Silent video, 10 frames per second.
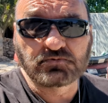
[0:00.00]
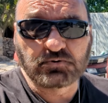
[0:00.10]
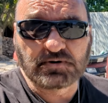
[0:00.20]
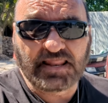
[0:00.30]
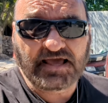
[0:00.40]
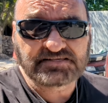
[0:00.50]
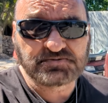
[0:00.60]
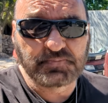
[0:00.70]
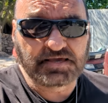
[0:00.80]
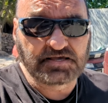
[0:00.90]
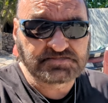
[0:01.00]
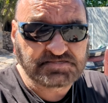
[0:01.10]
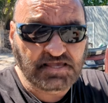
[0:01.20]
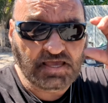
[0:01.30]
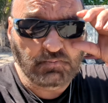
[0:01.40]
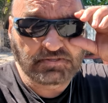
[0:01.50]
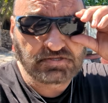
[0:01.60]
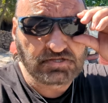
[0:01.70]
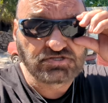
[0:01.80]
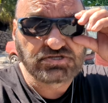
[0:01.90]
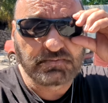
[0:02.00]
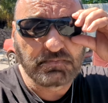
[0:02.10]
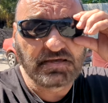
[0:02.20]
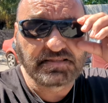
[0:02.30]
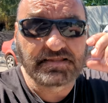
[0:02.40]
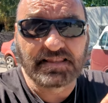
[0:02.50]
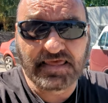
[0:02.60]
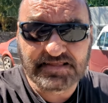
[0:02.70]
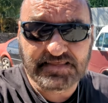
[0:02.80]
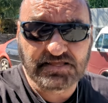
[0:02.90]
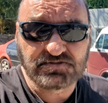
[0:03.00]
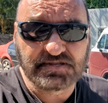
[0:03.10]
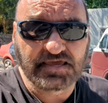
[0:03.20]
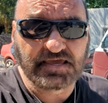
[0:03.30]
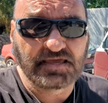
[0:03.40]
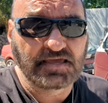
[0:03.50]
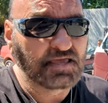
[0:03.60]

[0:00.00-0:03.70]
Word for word: to relax because I went to the gym, did leg day today.